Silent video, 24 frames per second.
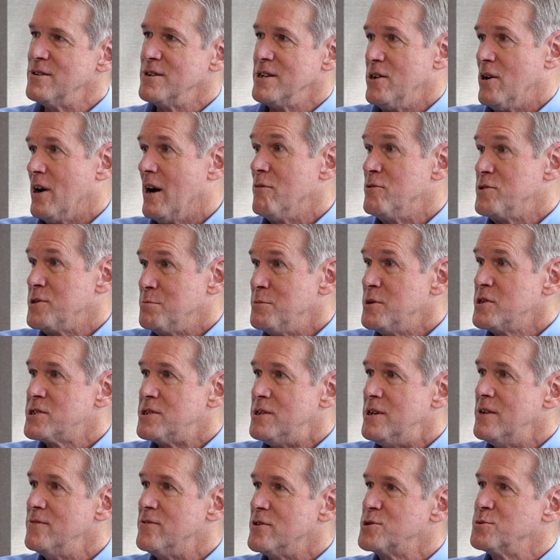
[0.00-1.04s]
You know, I was a
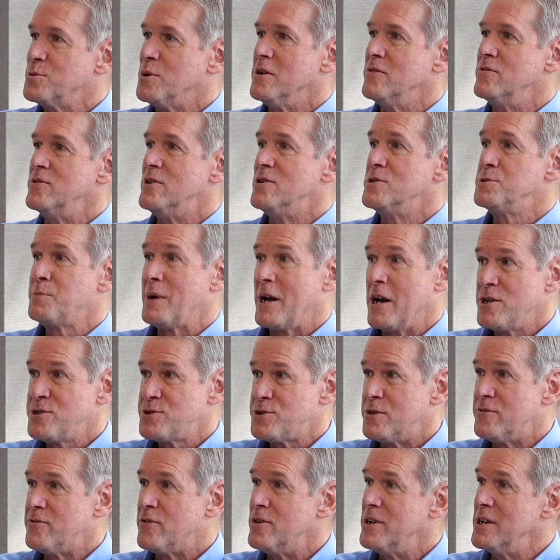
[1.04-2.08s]
missionary for 12 years,
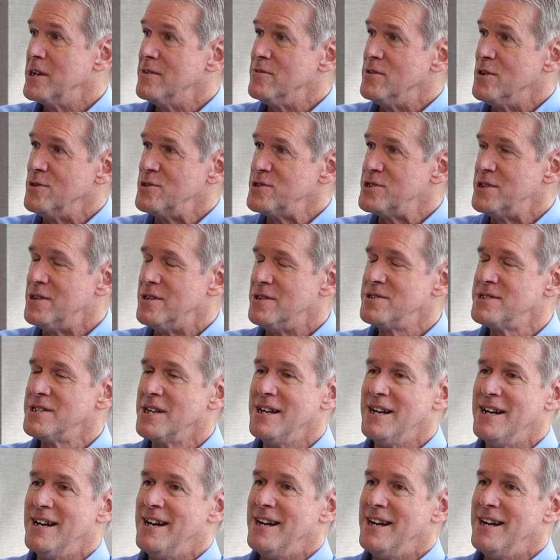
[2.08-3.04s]
pastor for 8 of those years.